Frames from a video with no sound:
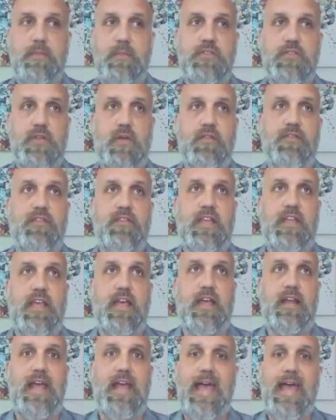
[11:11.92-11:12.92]
Don't
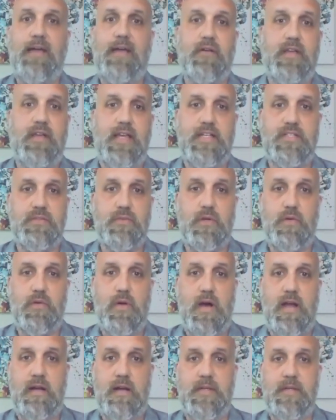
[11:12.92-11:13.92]
forget aggregation
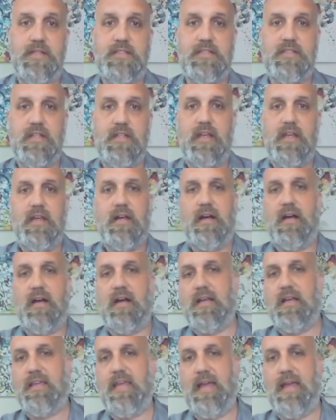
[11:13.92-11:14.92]
requirements.
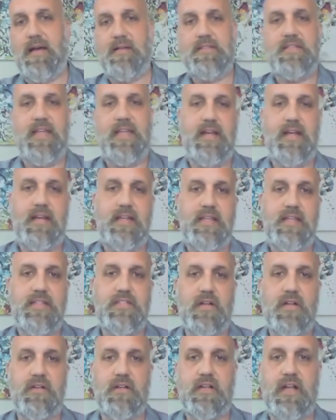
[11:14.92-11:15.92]
Accounts, entities
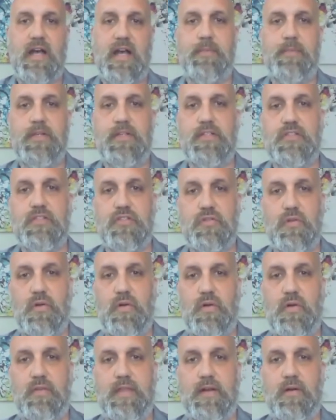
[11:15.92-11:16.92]
under common
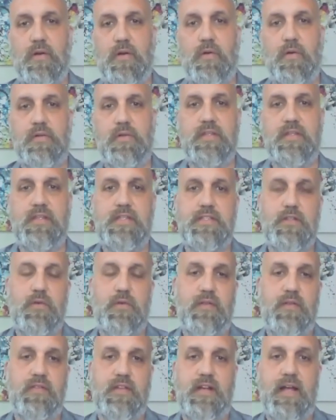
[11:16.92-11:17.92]
control that are holding these
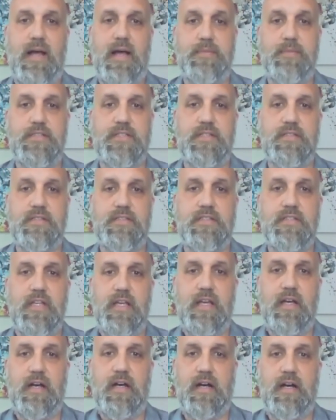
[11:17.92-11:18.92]
equivalent options
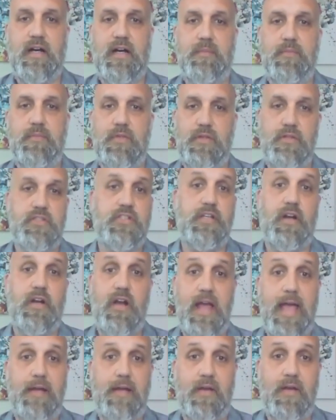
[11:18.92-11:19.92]
usually are
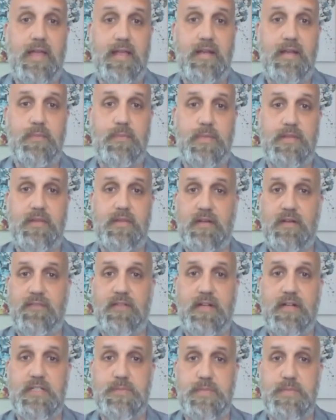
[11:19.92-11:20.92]
aggregated, but there are
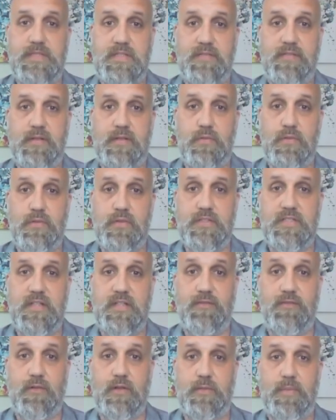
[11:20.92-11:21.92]
very specific rules
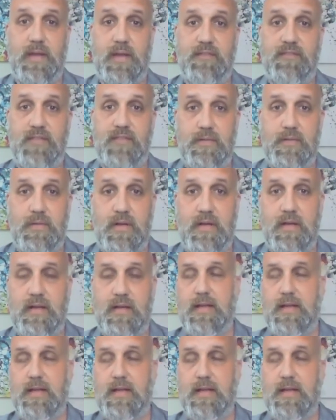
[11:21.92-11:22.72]
set forth by FINRA.